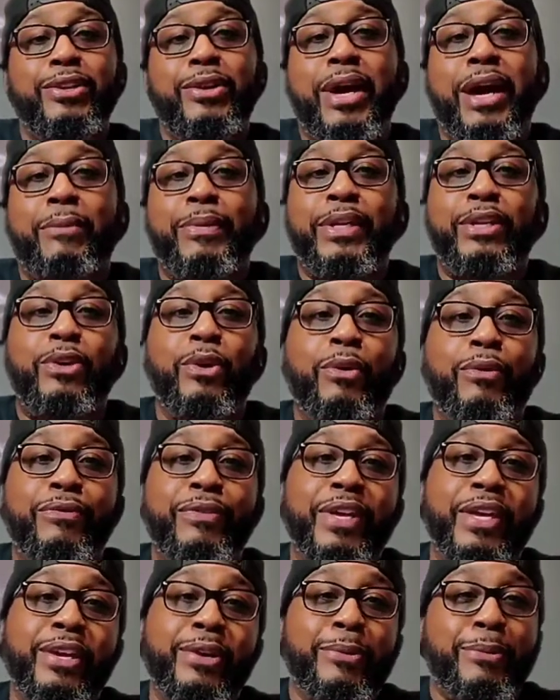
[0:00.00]
know how we do over
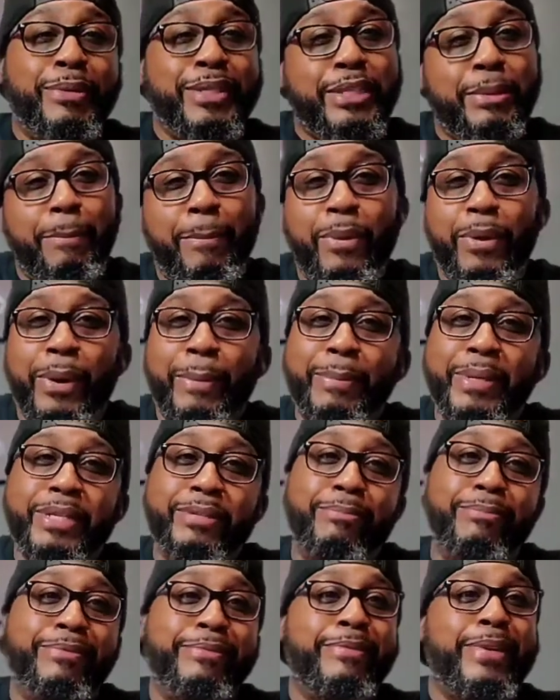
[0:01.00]
here with your boy,
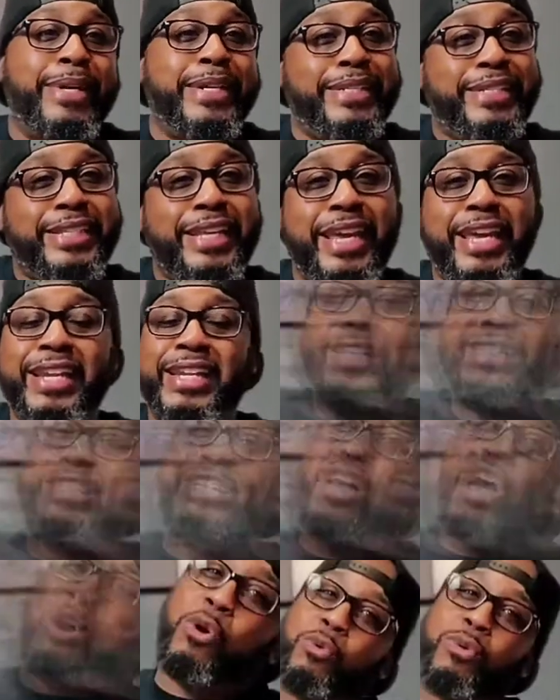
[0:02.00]
Mr. One Take. Let's
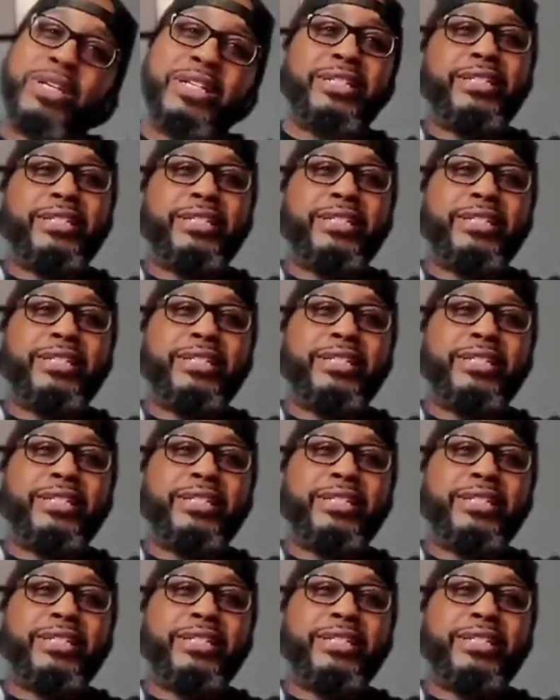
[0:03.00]
go. Let's